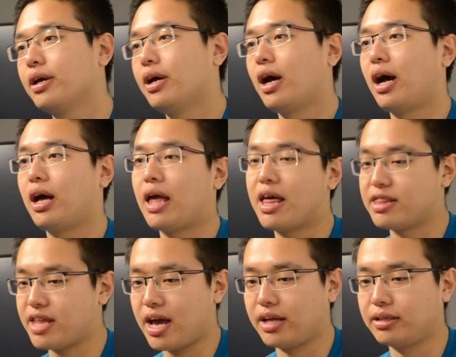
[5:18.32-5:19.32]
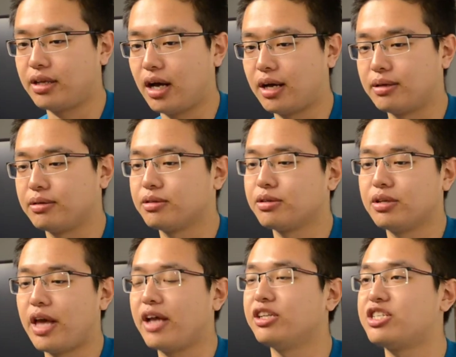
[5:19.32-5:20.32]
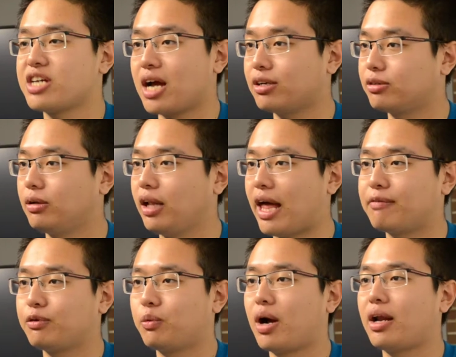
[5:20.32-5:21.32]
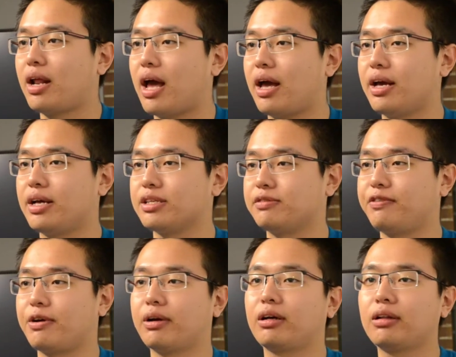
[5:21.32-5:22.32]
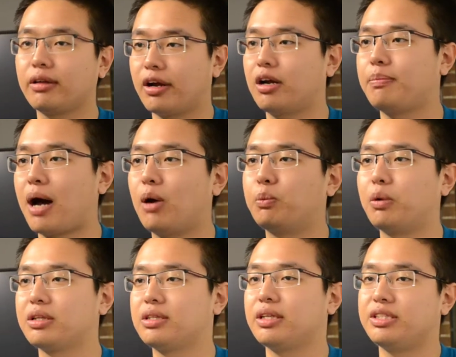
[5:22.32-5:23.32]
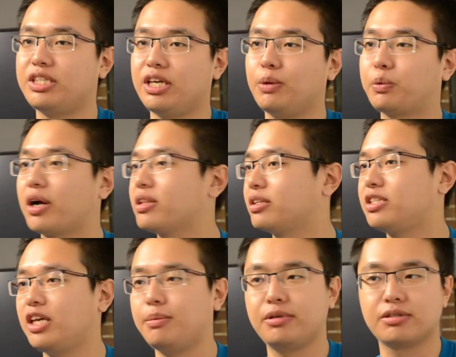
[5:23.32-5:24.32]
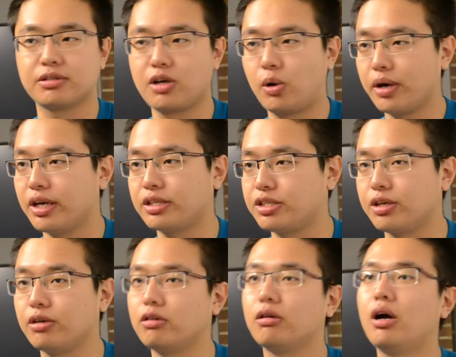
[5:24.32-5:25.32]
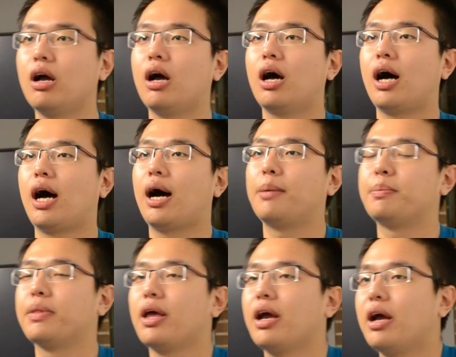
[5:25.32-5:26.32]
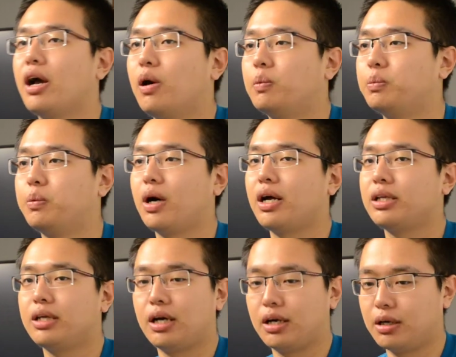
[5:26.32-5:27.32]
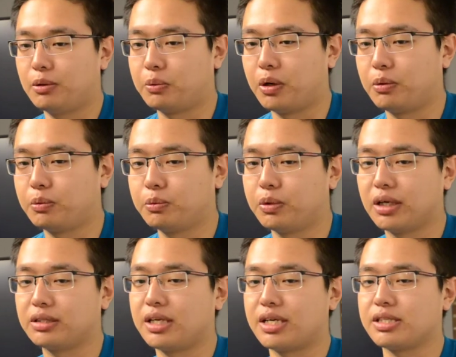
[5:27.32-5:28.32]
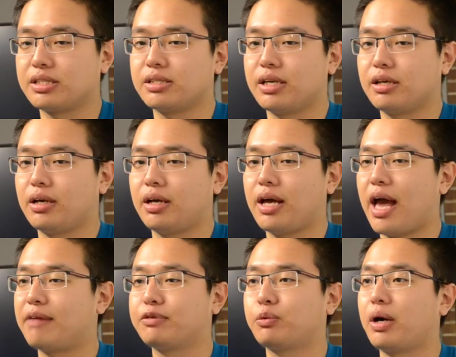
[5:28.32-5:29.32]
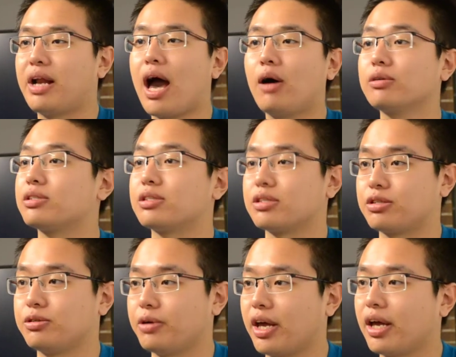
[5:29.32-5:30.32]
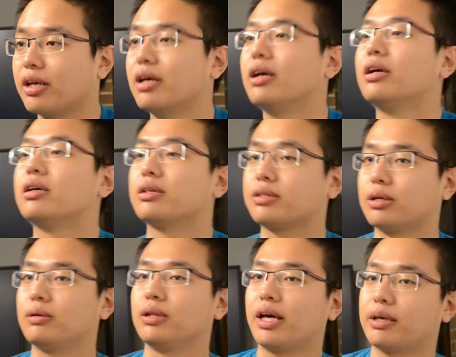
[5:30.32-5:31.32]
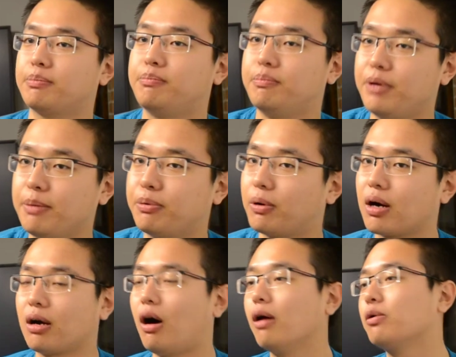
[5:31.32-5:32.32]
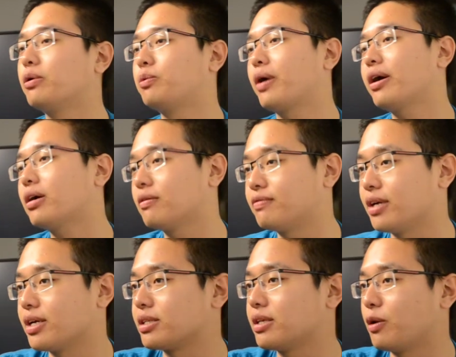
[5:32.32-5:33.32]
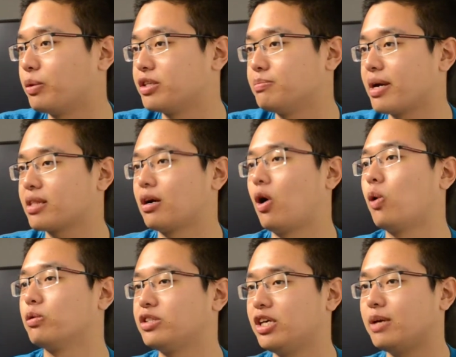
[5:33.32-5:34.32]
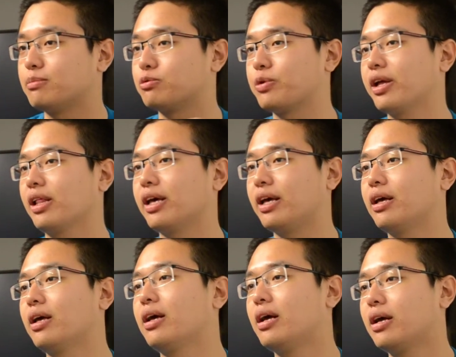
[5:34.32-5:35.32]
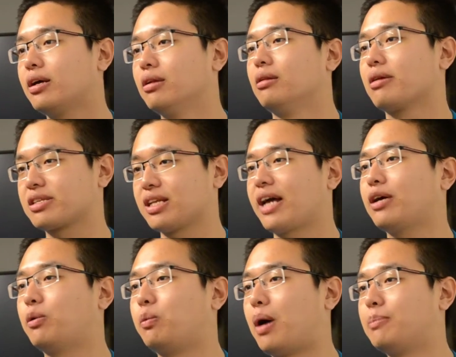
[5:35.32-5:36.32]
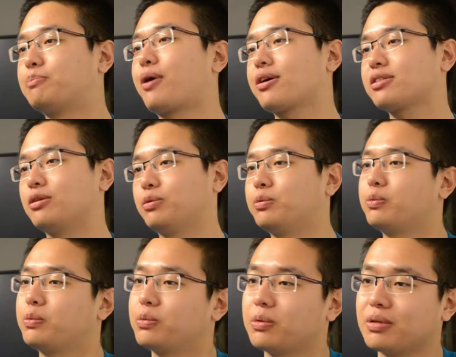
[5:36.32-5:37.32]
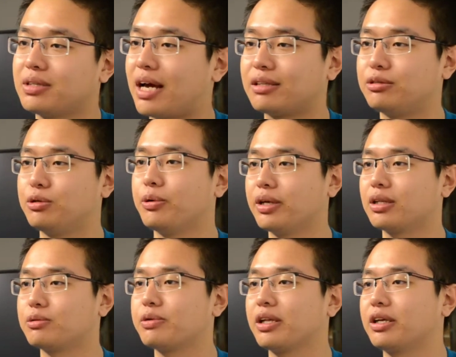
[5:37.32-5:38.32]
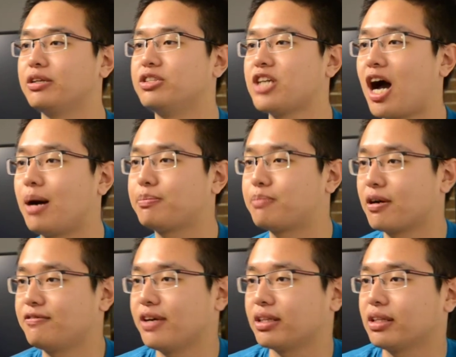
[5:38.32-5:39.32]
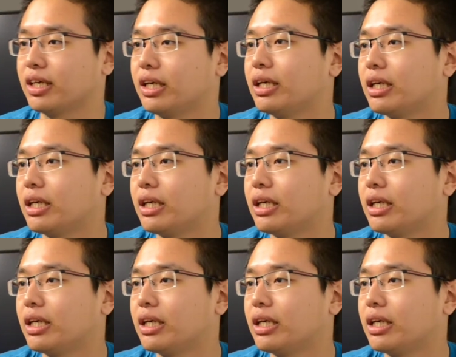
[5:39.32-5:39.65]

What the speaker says: and then in general, everyone is very clear about where the team is going to, what does everyone else is doing. So like people are all aware of this, which make the whole team really looks like a one person that doing a really good job perfectly.